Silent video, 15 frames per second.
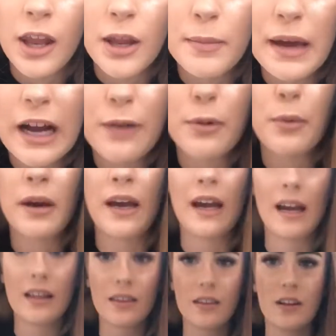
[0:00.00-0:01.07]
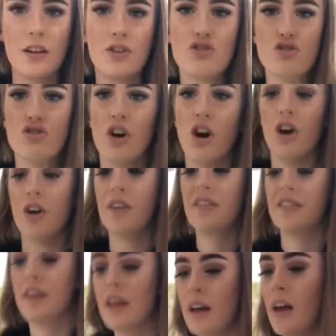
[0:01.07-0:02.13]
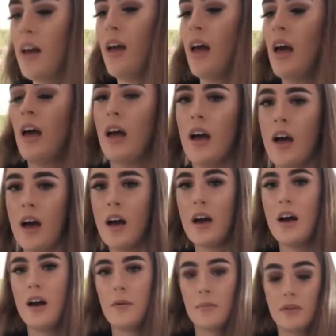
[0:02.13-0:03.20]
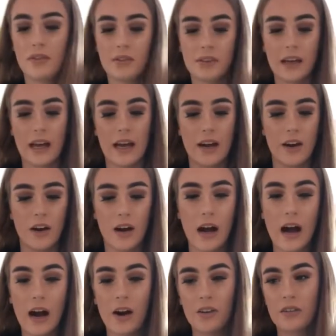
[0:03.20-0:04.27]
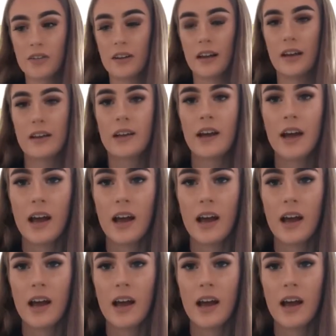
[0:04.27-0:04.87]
the makeup away in the drawers um, so yeah honestly